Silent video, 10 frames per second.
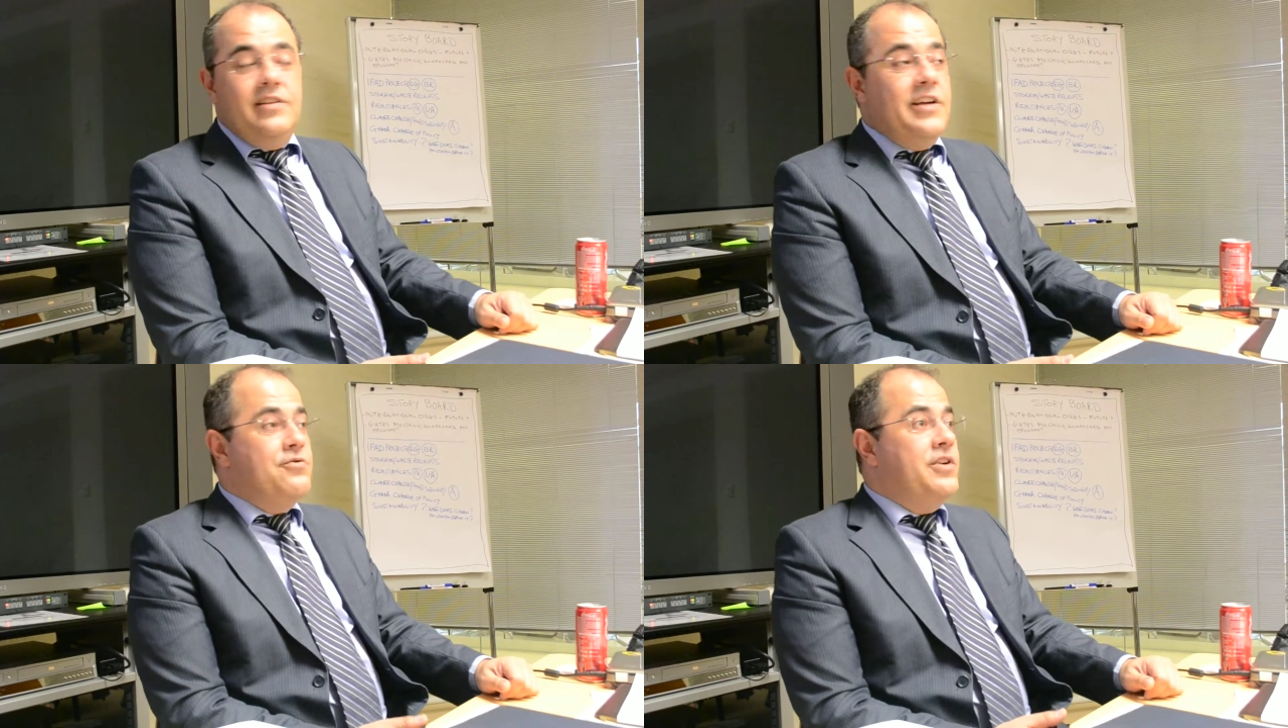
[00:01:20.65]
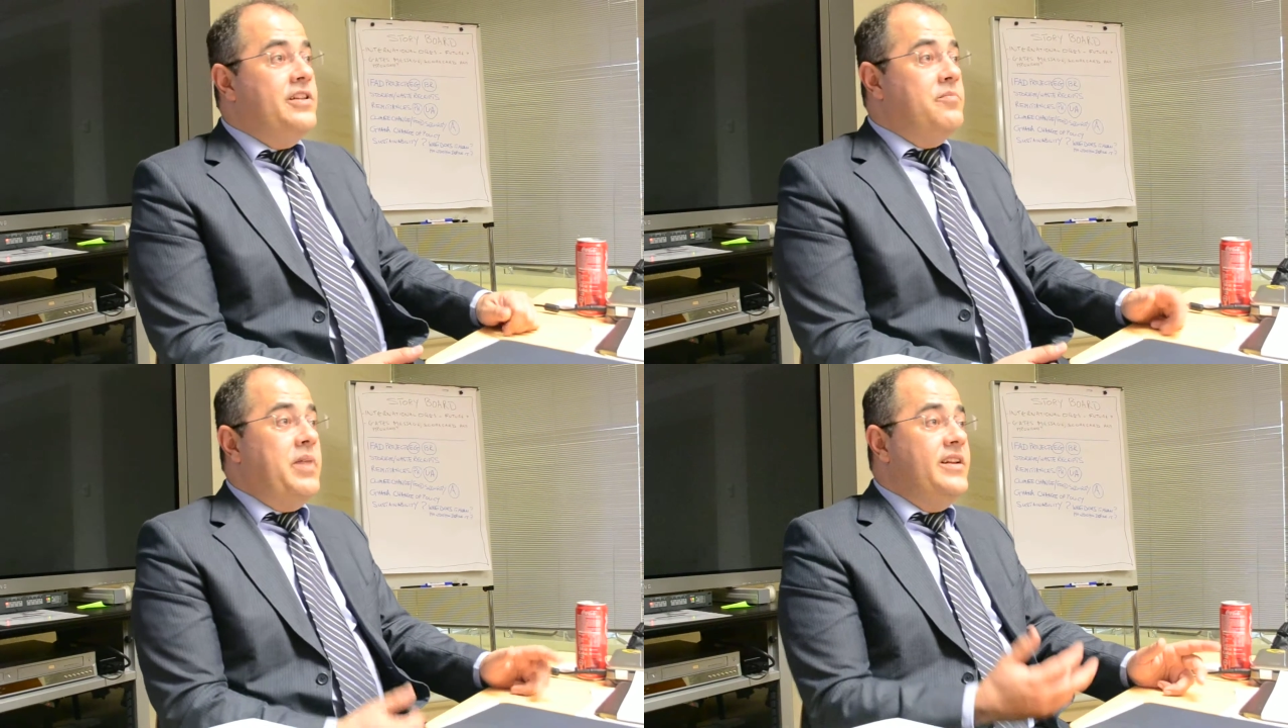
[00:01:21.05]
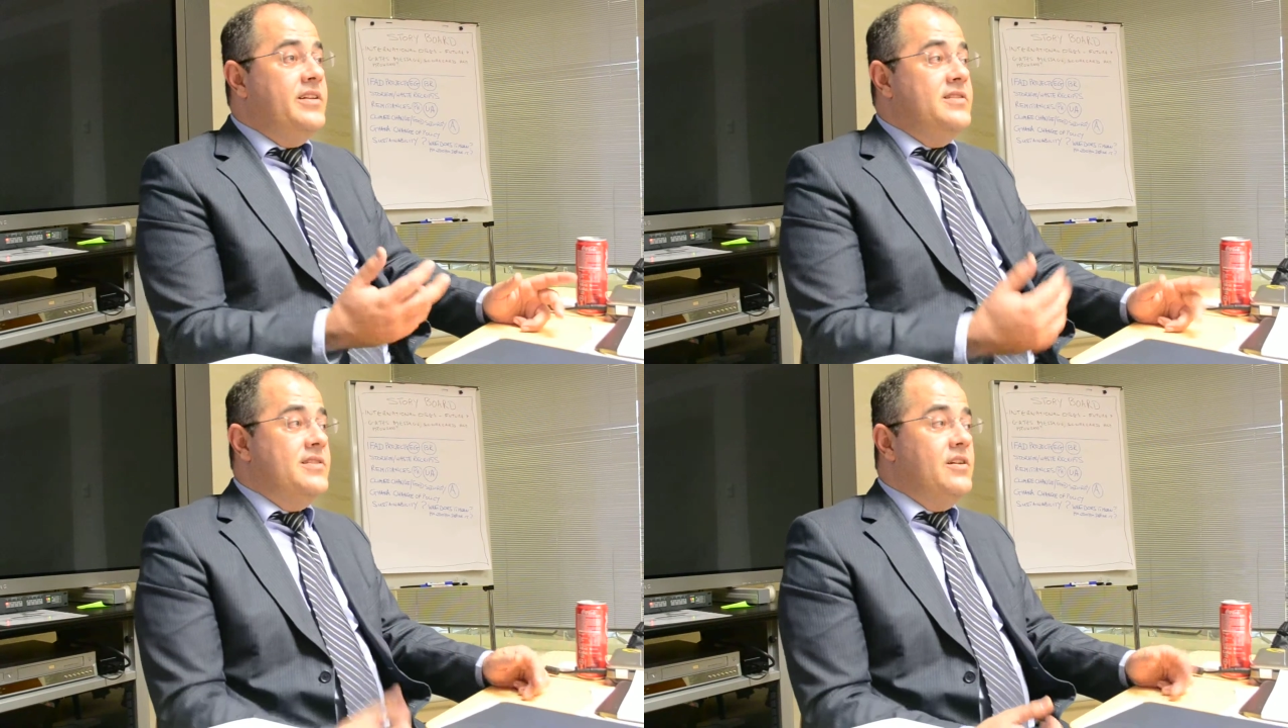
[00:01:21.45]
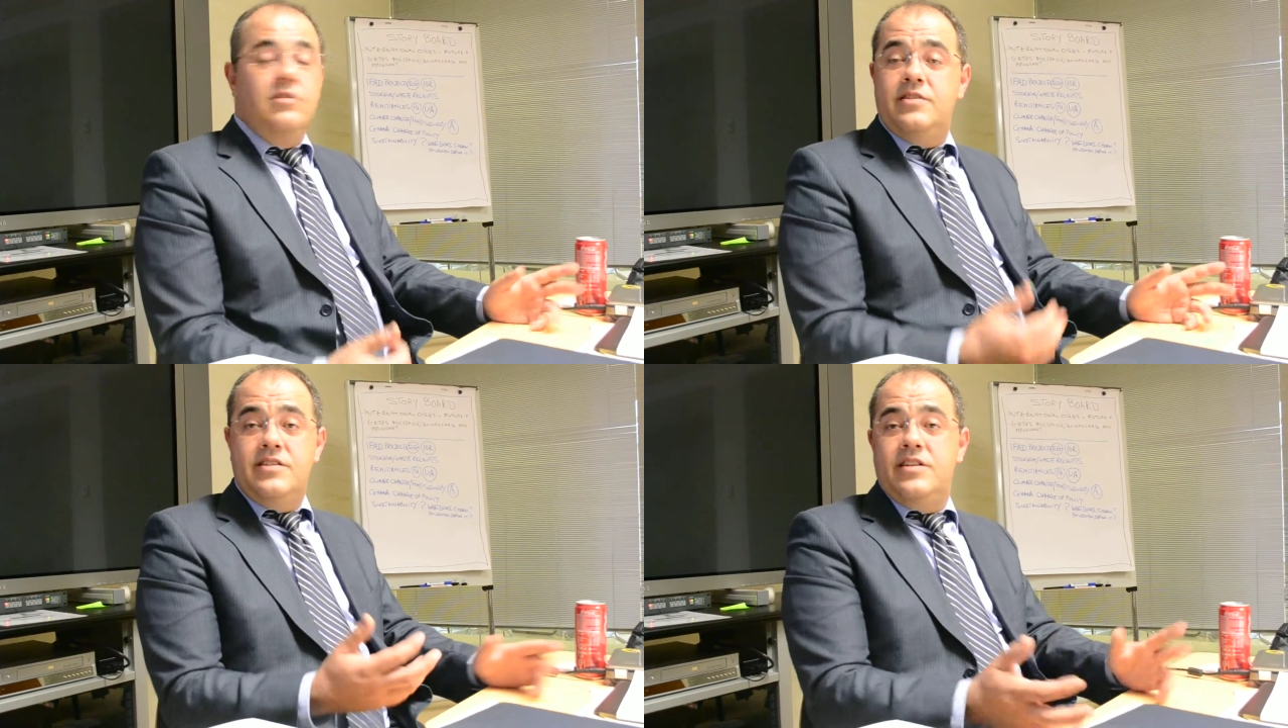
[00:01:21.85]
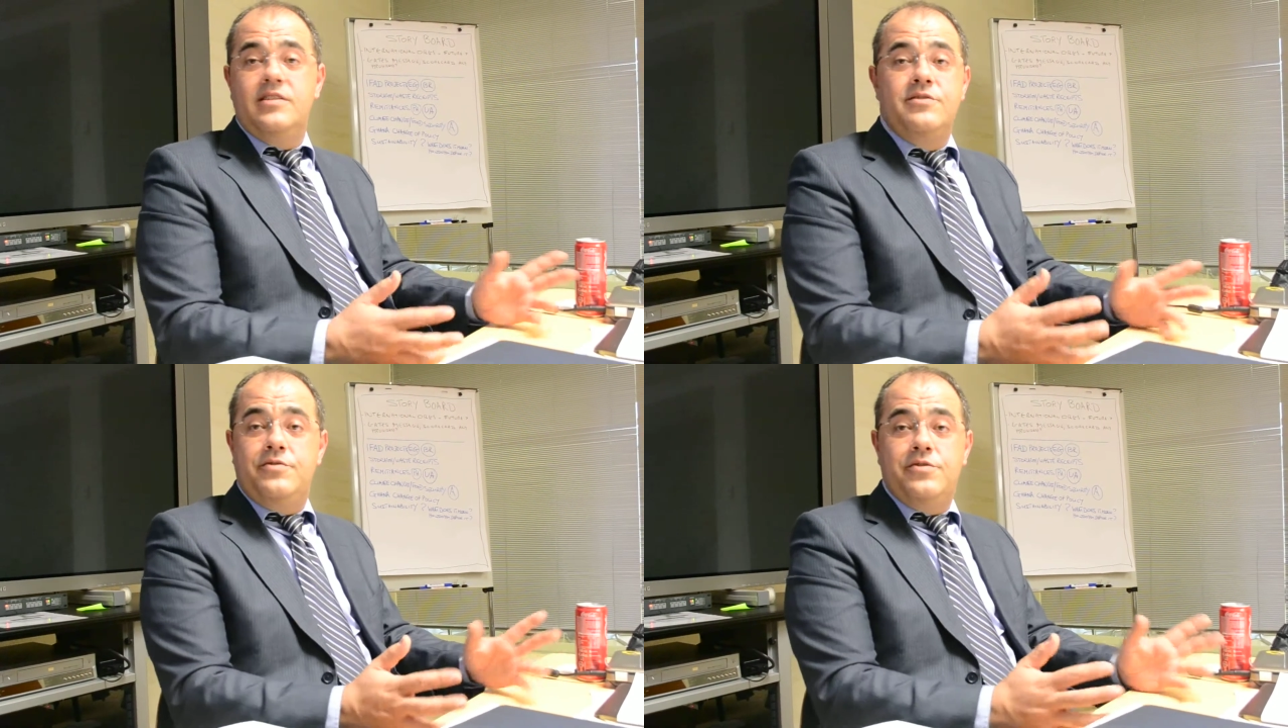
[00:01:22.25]
They create dependency. All these
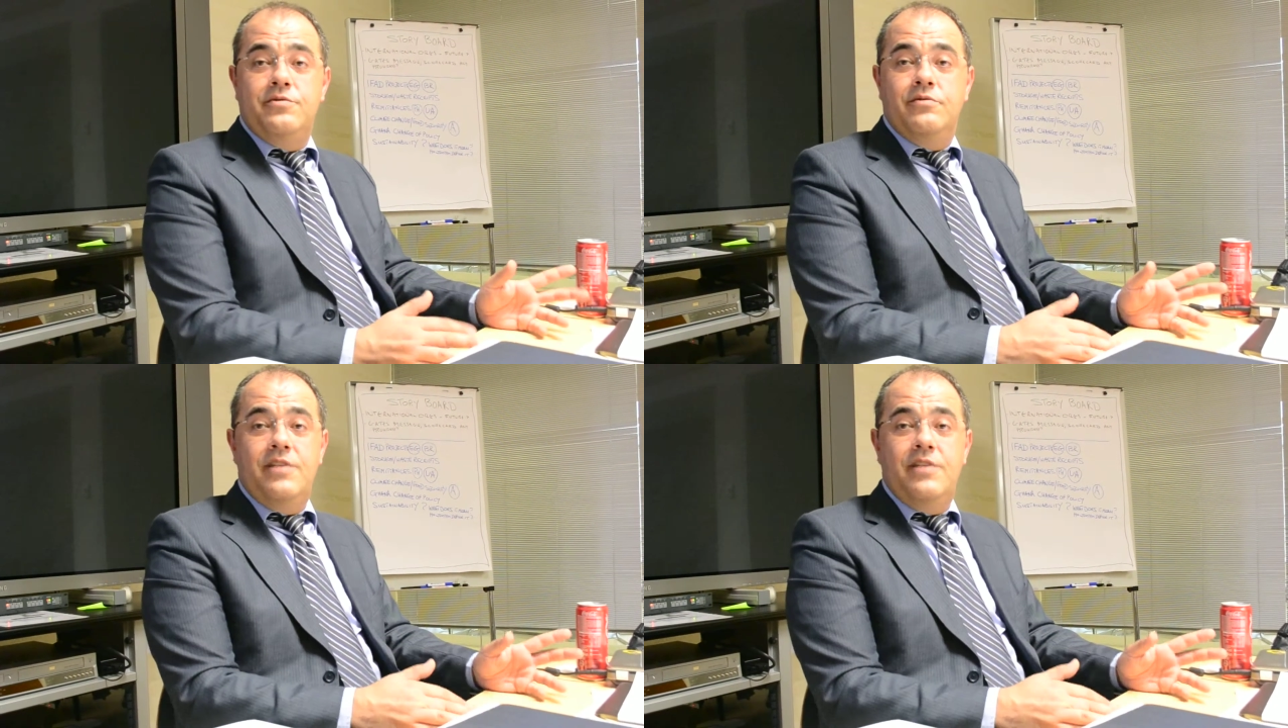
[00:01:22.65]
things are true.